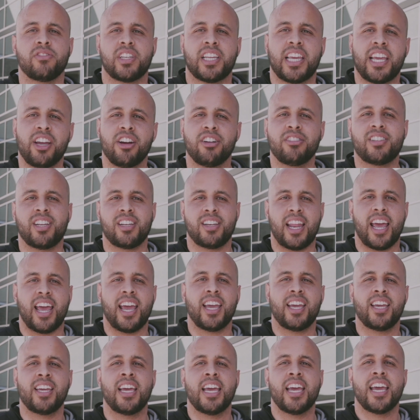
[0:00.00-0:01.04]
here
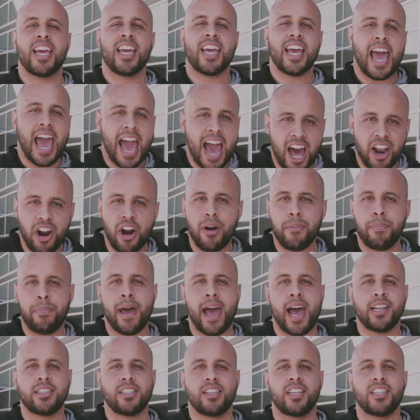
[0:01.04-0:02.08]
today at our
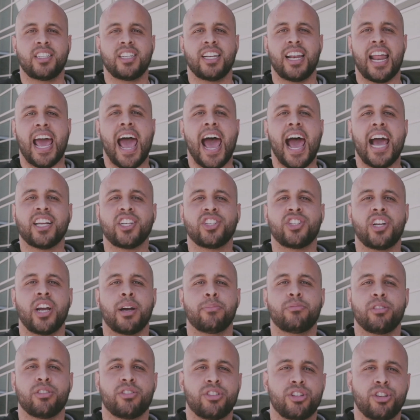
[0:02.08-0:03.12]
passage in Acts
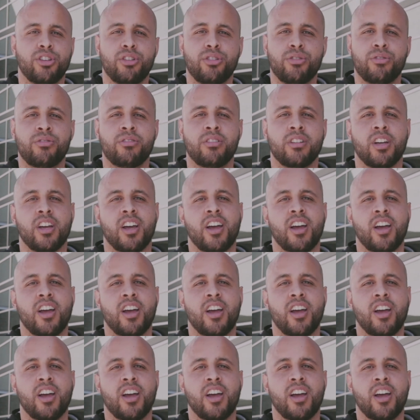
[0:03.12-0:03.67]
chapter 2,